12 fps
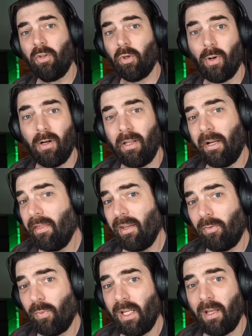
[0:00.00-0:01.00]
So earlier
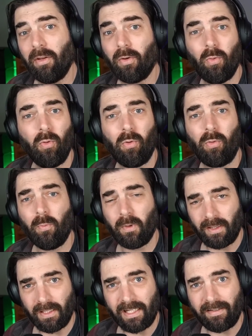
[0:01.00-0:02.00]
this week, Google
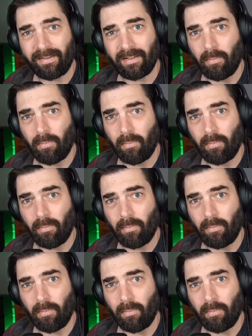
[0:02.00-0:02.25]
released